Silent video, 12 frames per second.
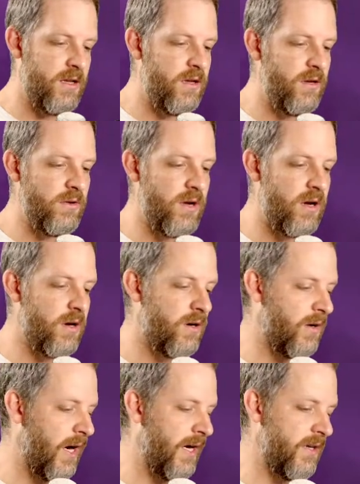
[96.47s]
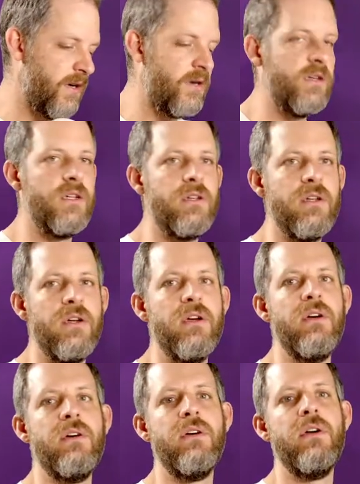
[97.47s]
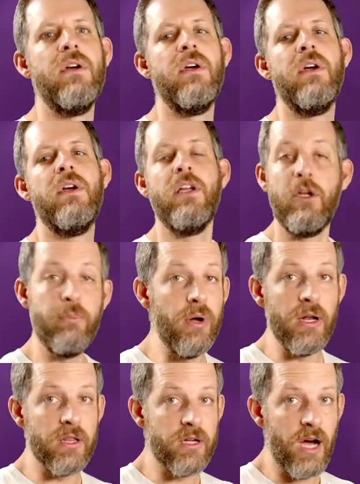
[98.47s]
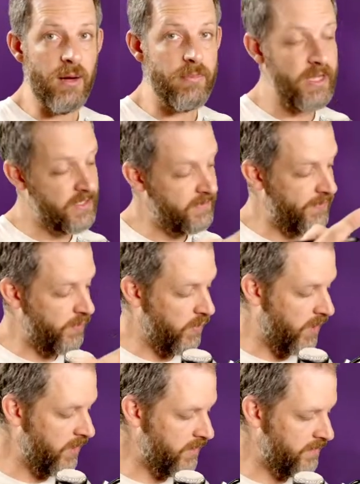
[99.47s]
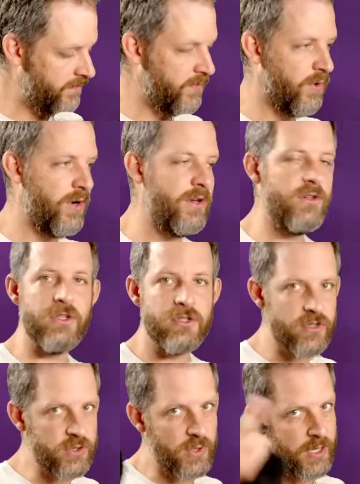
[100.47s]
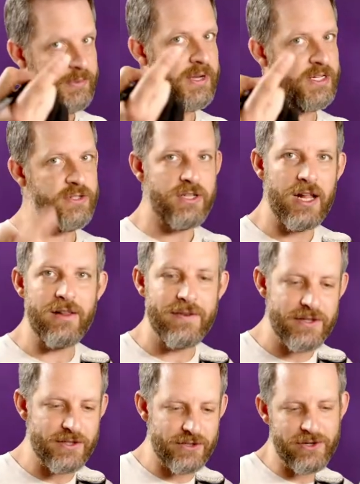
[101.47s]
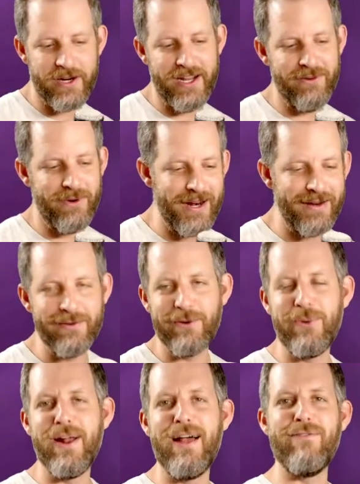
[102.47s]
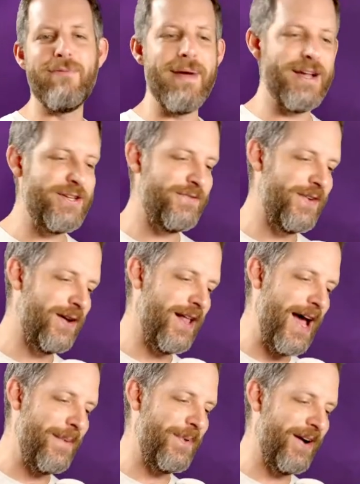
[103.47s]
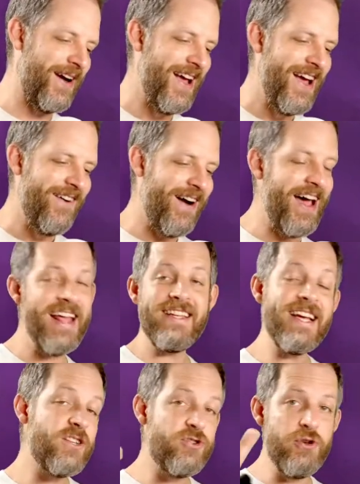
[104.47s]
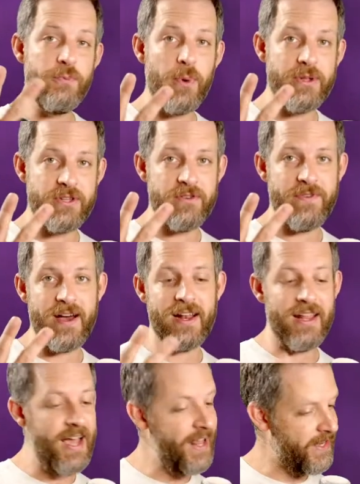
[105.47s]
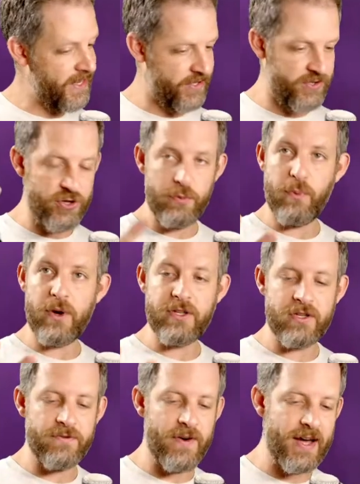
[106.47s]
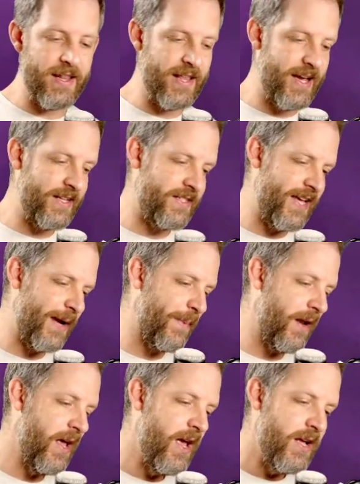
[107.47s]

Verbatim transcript: You know, I know you do. You can put it in the comments if you want, or you can just scream it at your television screen, whatever whatever makes you feel happier, right? It takes two points to define a line. It takes two points to define a line segment.